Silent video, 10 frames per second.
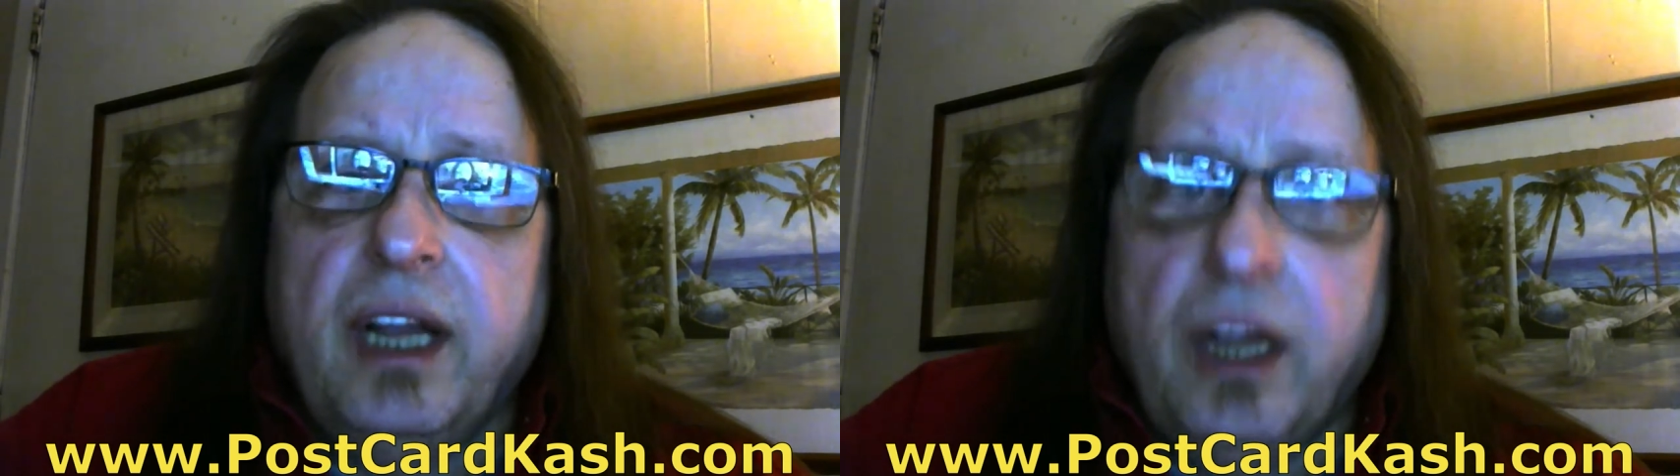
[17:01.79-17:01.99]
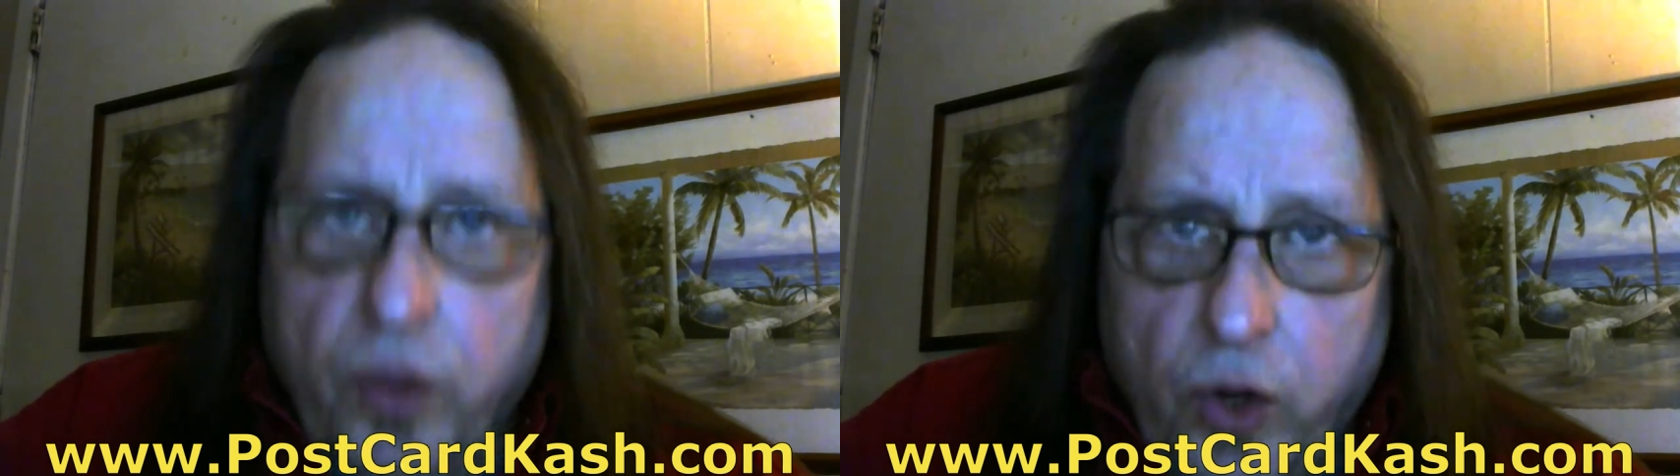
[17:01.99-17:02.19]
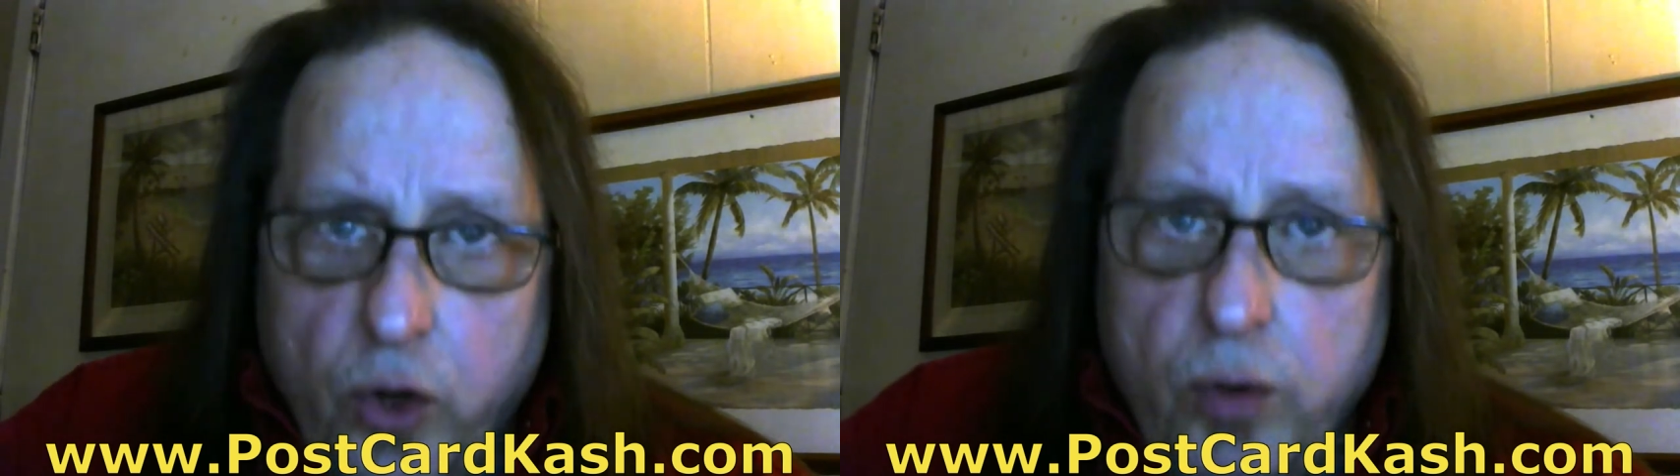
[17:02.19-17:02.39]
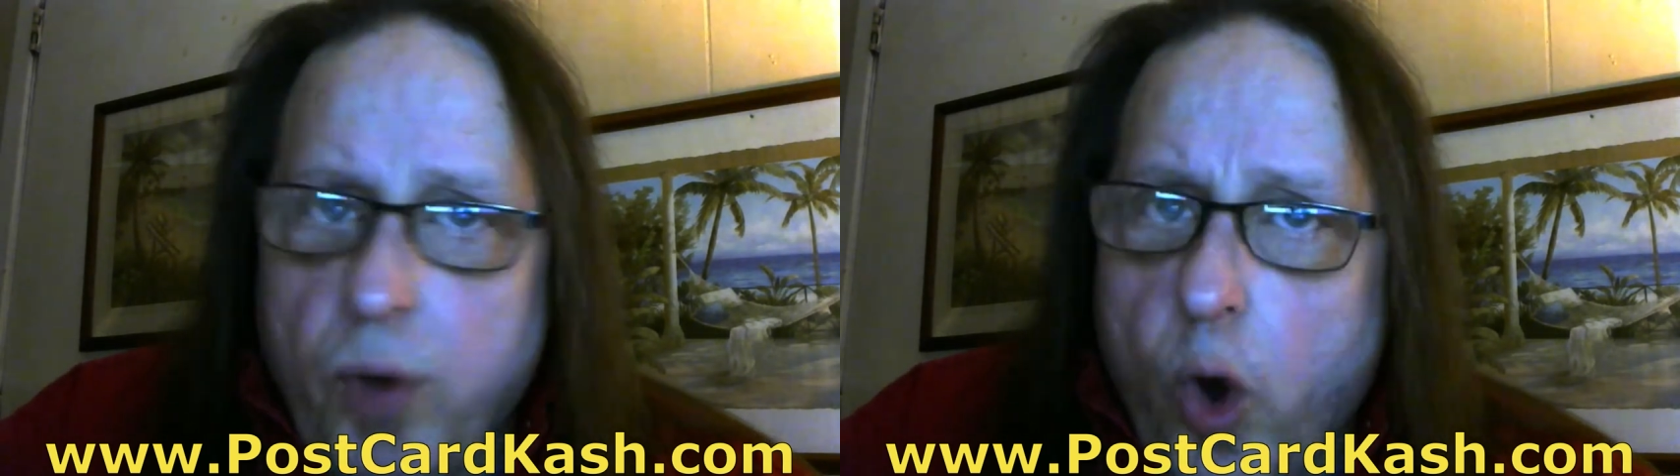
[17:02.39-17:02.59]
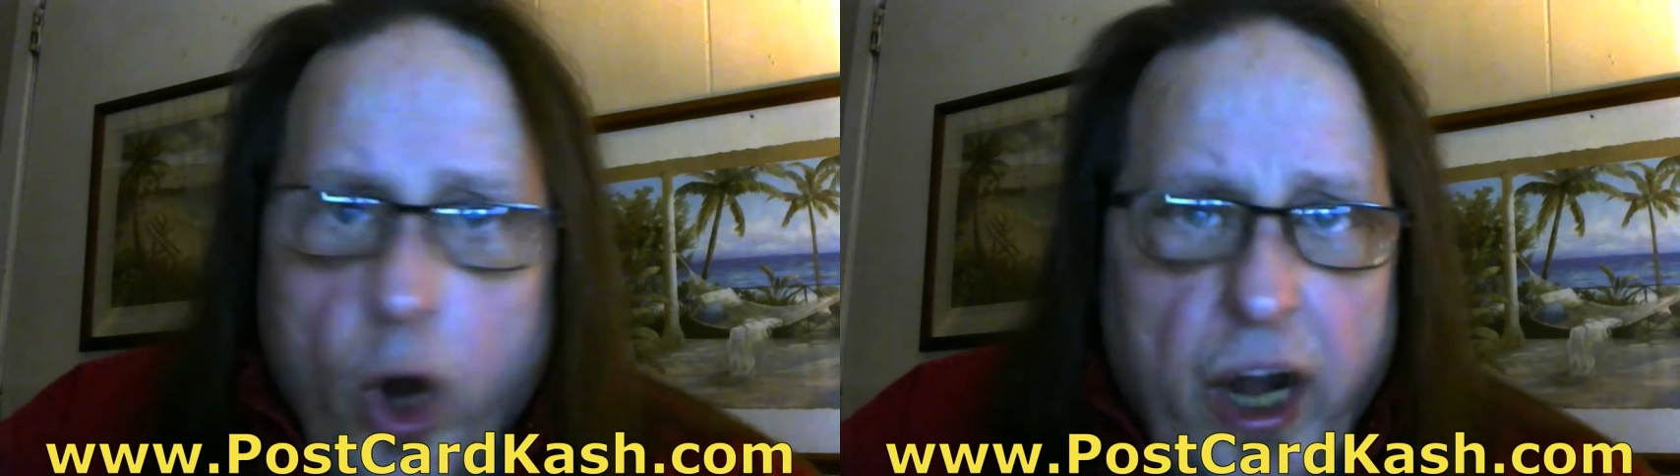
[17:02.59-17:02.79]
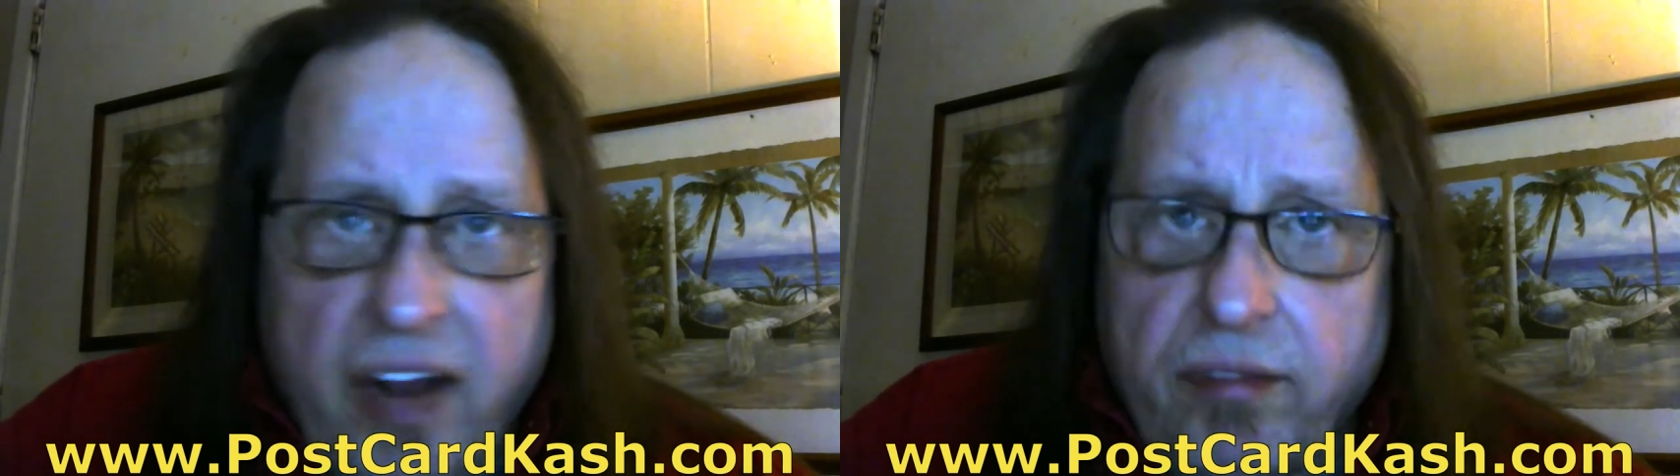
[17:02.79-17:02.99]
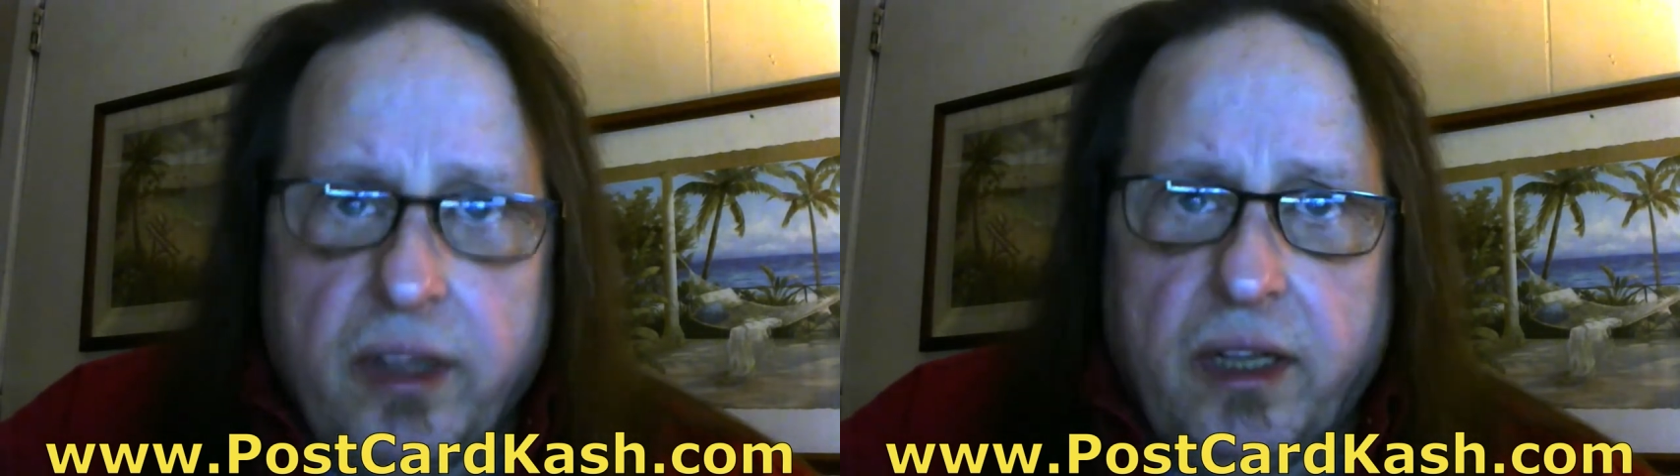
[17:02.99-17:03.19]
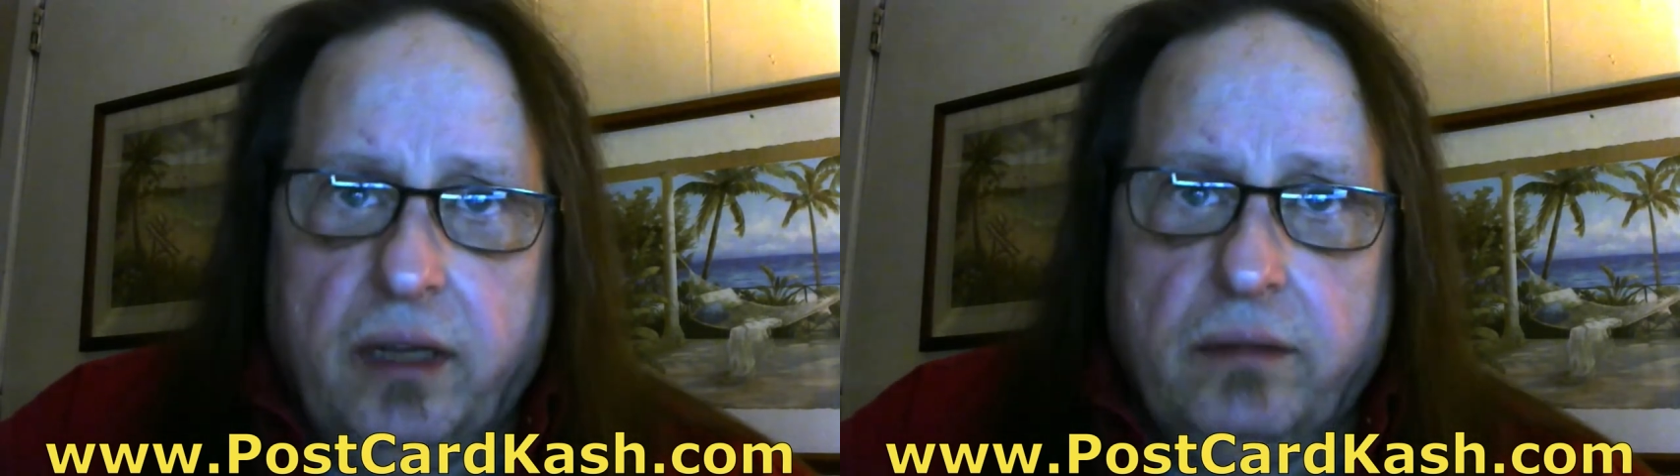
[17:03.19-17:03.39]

in the loop on everything.